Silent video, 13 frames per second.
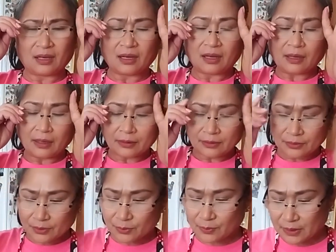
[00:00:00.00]
I
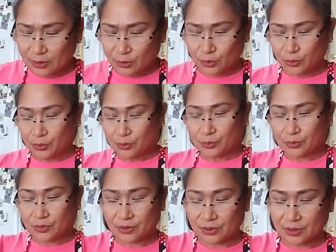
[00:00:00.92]
usually
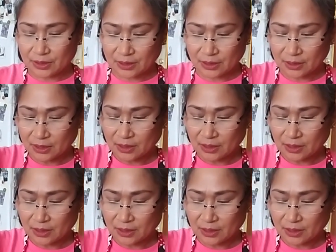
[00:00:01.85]
see